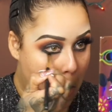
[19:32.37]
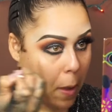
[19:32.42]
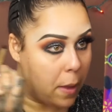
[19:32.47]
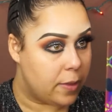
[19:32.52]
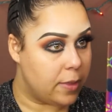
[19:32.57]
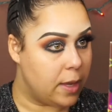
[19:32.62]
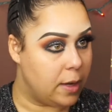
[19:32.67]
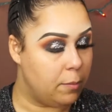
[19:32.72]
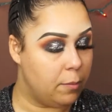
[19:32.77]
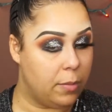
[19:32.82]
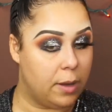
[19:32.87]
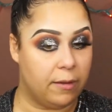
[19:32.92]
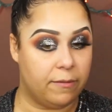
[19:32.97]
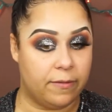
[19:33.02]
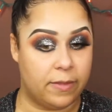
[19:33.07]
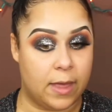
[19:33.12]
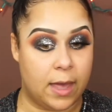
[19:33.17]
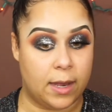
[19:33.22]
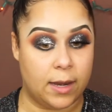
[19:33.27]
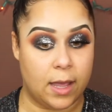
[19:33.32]
And then
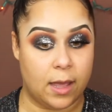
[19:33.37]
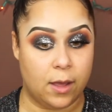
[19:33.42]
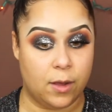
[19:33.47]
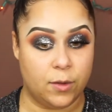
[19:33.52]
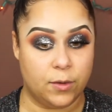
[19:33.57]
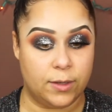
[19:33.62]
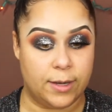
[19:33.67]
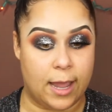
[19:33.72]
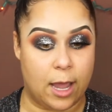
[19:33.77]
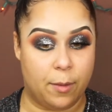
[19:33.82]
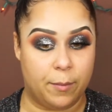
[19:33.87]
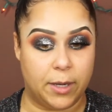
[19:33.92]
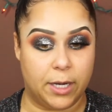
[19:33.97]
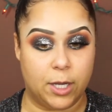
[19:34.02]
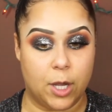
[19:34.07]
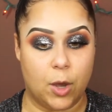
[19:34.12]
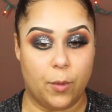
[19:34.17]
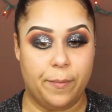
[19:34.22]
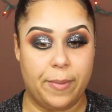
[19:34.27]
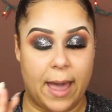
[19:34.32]
buff that out. Now I'm gonna
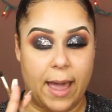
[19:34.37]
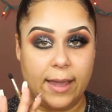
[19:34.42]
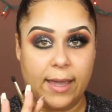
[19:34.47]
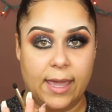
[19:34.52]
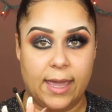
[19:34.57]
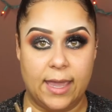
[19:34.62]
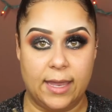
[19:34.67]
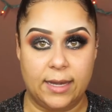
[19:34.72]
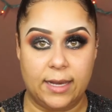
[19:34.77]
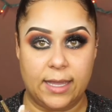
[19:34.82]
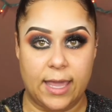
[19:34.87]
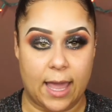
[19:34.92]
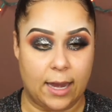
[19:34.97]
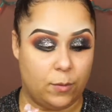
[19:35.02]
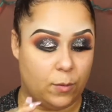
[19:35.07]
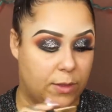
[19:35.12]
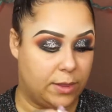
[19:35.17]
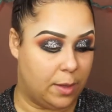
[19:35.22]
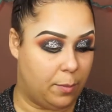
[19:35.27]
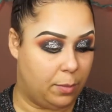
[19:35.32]
go back in
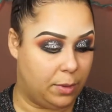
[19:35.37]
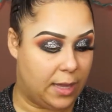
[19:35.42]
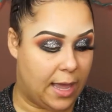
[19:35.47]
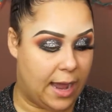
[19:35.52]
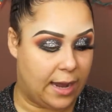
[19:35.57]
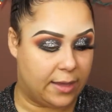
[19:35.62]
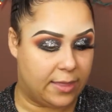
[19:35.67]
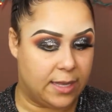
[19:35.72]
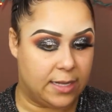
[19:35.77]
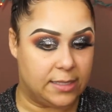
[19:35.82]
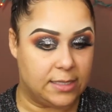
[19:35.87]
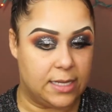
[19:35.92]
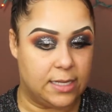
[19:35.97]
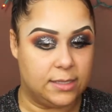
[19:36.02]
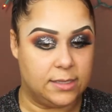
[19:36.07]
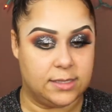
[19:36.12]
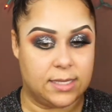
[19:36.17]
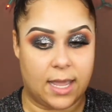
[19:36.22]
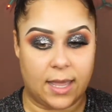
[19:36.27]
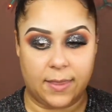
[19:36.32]
again with the black that's
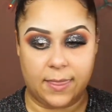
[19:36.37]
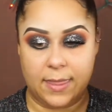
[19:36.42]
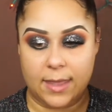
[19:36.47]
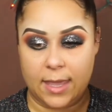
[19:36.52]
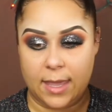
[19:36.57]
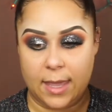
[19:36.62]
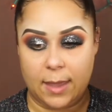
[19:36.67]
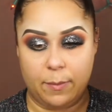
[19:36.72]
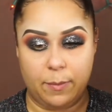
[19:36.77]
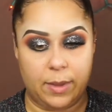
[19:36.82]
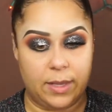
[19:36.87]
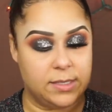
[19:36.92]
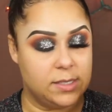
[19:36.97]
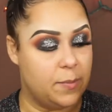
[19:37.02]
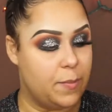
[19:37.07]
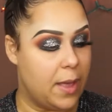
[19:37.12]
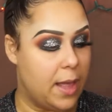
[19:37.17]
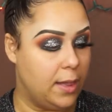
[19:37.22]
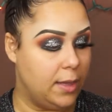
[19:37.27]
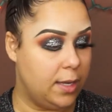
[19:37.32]
inside the
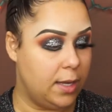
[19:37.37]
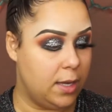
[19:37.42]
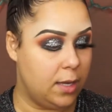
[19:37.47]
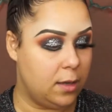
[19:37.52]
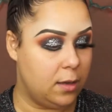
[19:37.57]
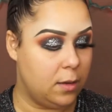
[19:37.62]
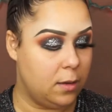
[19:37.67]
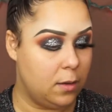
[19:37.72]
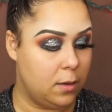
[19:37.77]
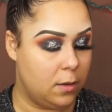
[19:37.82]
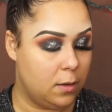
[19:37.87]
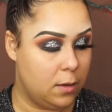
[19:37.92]
Ibiza palette.